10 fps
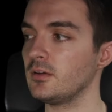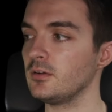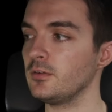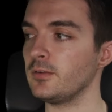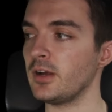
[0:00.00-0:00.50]

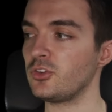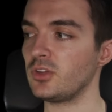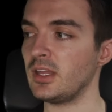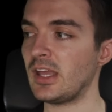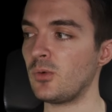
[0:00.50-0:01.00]
refresh,
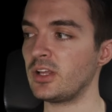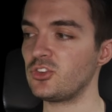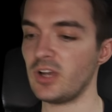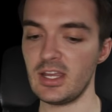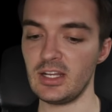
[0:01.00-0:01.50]
and now when I
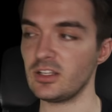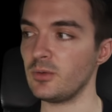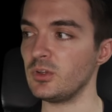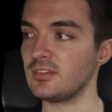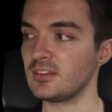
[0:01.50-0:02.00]
try hitting
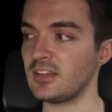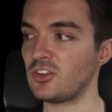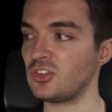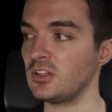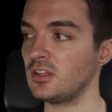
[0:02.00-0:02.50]
W in
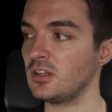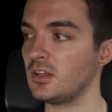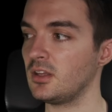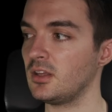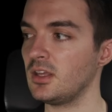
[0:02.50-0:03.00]
succession,
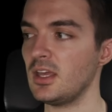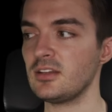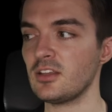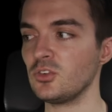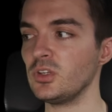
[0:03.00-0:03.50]
it
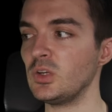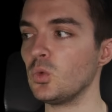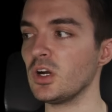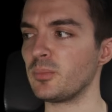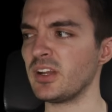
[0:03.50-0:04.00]
doesn't really
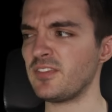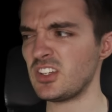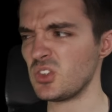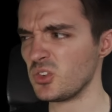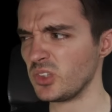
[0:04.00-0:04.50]
work, but if I
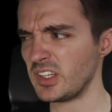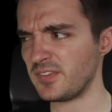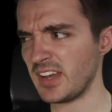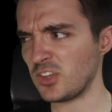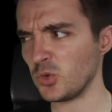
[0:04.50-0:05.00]
do it really
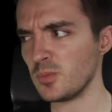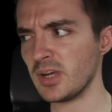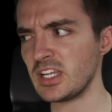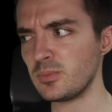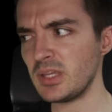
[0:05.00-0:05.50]
fast, we
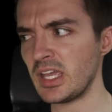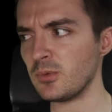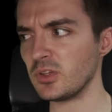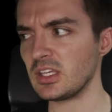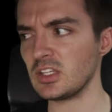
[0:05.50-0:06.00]
might be
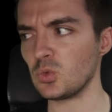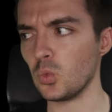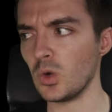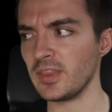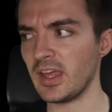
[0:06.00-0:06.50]
able to get
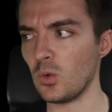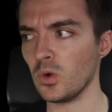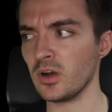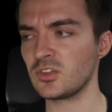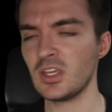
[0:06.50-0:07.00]
one that
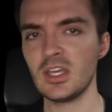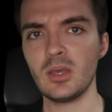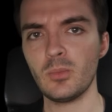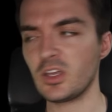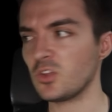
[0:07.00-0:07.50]
works,
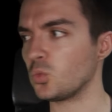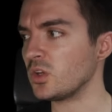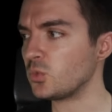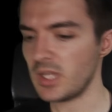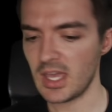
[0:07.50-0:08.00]
because
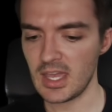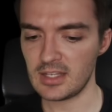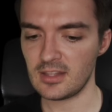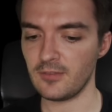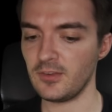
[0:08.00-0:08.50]
once we
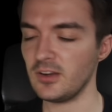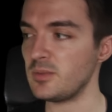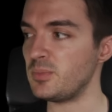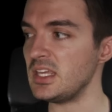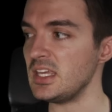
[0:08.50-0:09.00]
hit the very
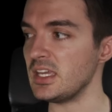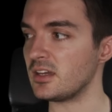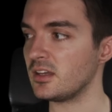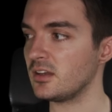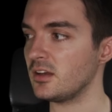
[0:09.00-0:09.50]

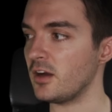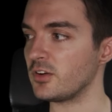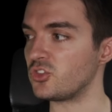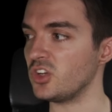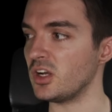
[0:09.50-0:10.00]
peak of
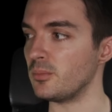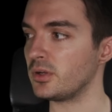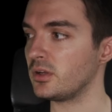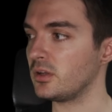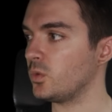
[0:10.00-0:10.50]
our jump,
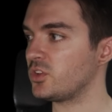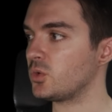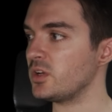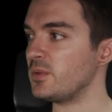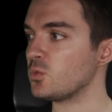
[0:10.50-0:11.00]
which is
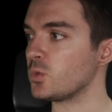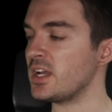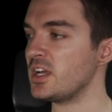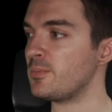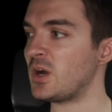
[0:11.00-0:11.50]
going to be
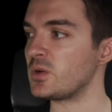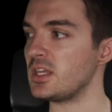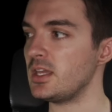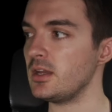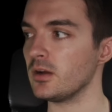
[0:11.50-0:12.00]
right about
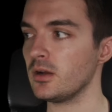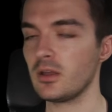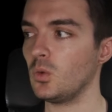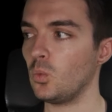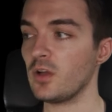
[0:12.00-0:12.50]
here,
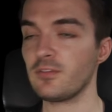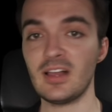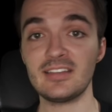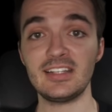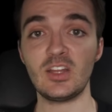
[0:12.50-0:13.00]
well, our
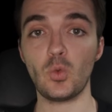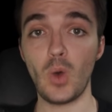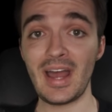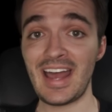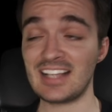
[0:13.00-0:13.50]
velocity on the
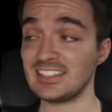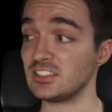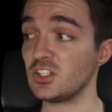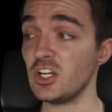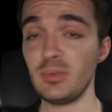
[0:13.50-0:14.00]

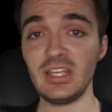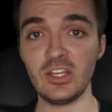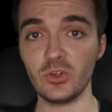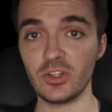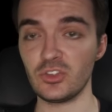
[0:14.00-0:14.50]
y-axis could be equal to